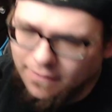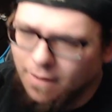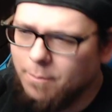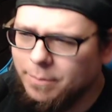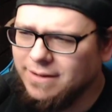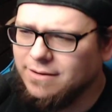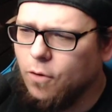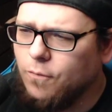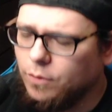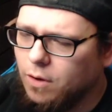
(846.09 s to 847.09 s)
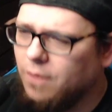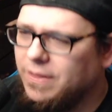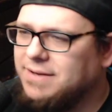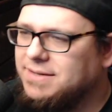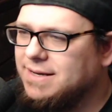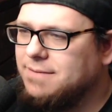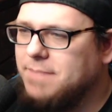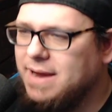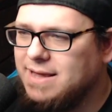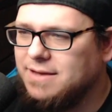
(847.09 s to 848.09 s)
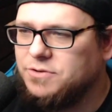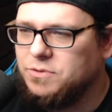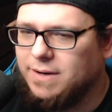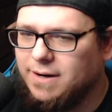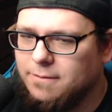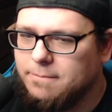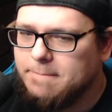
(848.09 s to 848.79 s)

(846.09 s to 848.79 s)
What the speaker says: but overall they did make it to where